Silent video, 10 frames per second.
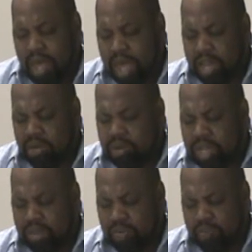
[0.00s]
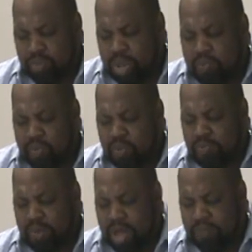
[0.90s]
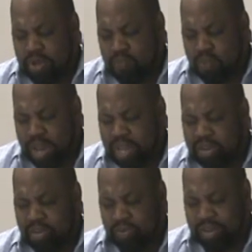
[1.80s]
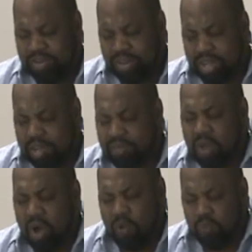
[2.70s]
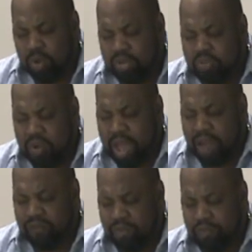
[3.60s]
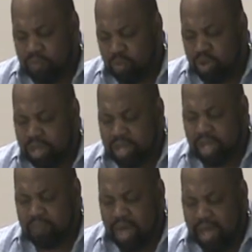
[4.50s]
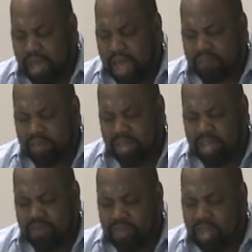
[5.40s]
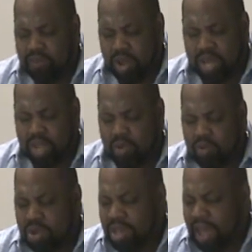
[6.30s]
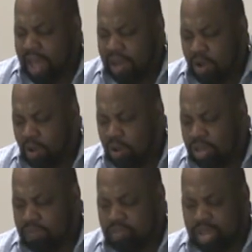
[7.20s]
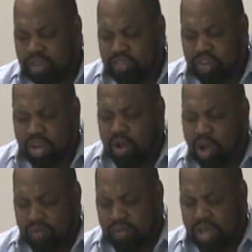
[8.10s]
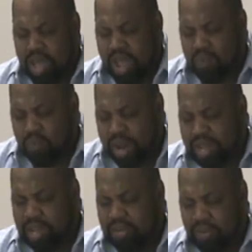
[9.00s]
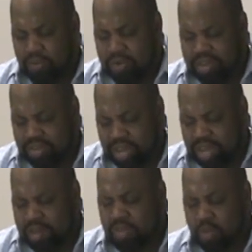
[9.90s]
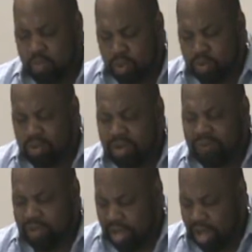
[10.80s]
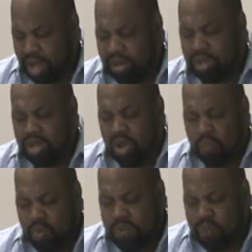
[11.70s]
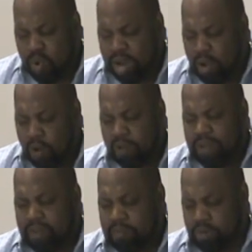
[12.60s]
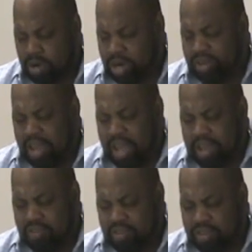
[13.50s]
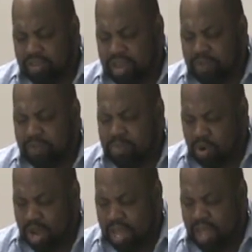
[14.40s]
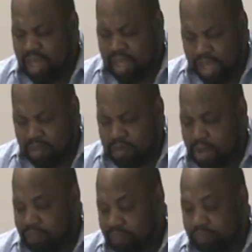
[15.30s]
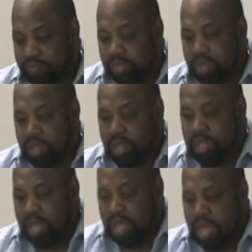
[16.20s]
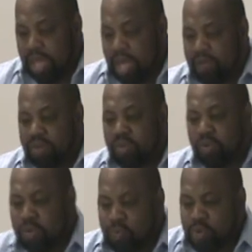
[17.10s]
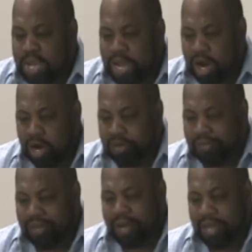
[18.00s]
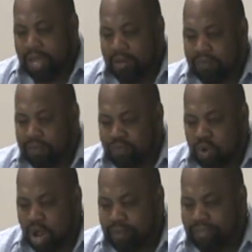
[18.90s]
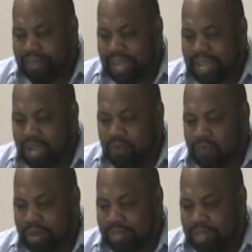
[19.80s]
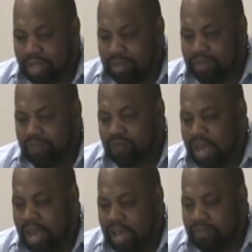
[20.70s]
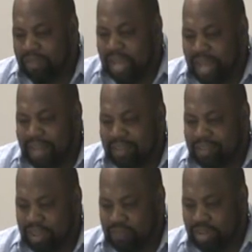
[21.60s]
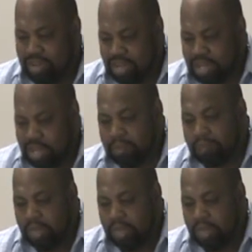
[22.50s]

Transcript: And Lord, that your people might be ready to receive what you have from Lord, that they might have TV, radio, and all things shut off and ready to receive the word of God. Yes. We pray all these prayers in Jesus' name. in pray. Jesus' name. Amen. Amen. Amen. So we are studying from 2 Corinthians 5 and 17.